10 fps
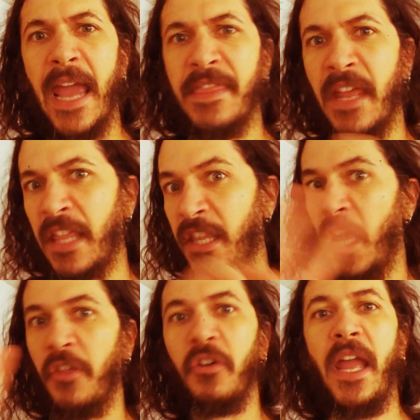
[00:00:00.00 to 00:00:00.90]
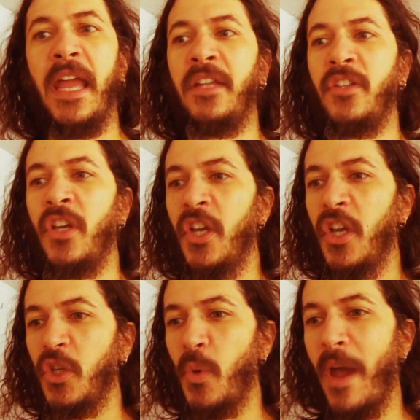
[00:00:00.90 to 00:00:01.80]
And then on the other hand,
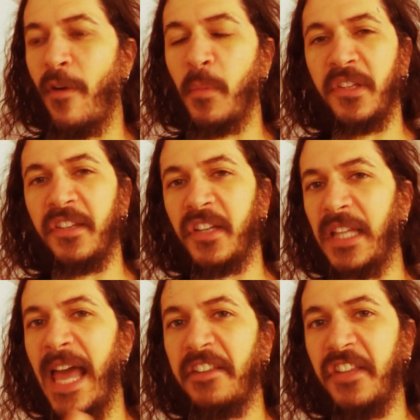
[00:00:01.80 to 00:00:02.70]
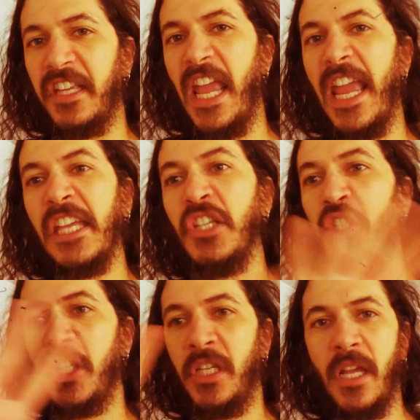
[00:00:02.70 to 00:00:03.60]
you have almost this classic
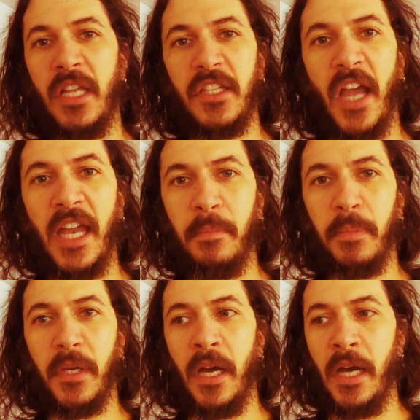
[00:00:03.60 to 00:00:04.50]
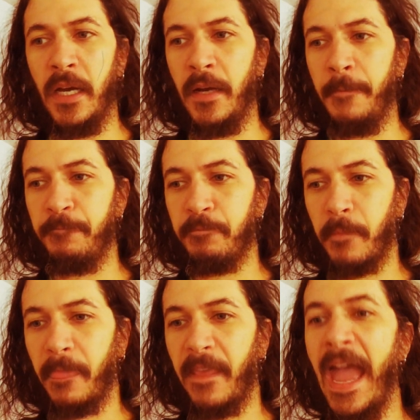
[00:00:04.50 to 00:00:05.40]
Asian type um,
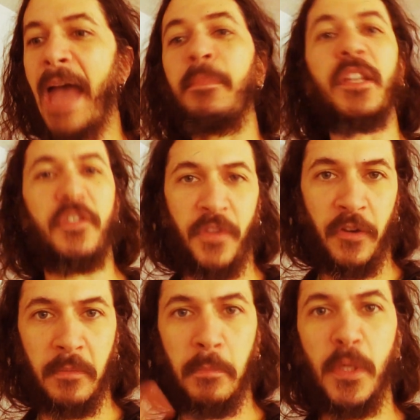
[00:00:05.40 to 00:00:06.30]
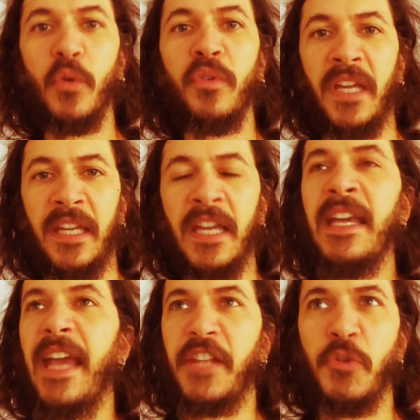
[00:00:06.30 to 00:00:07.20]
atmosphere and music,
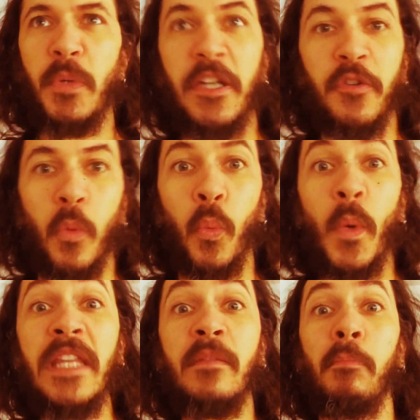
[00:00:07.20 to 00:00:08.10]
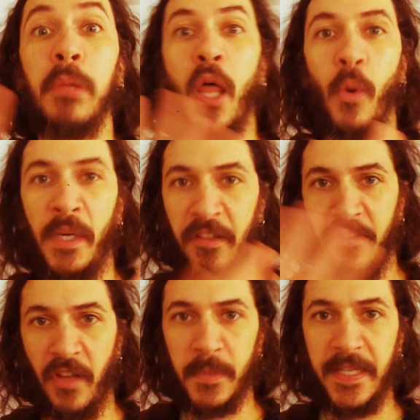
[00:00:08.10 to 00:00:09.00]
and then you hear the wind blowing
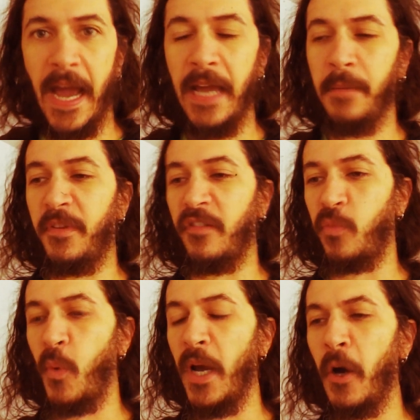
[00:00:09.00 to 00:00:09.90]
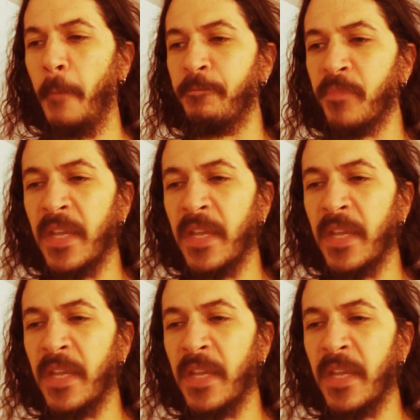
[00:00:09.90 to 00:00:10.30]
sometimes as well.